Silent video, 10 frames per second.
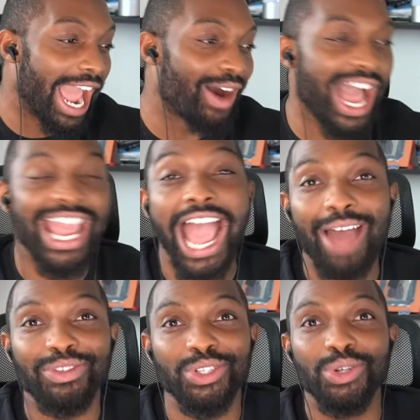I
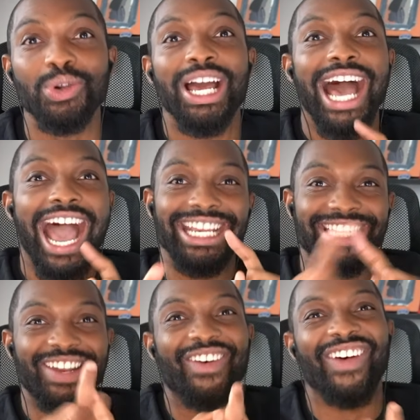have to
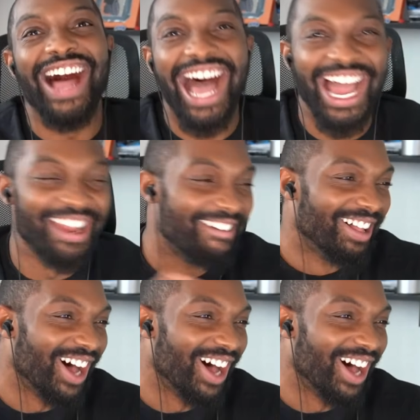identify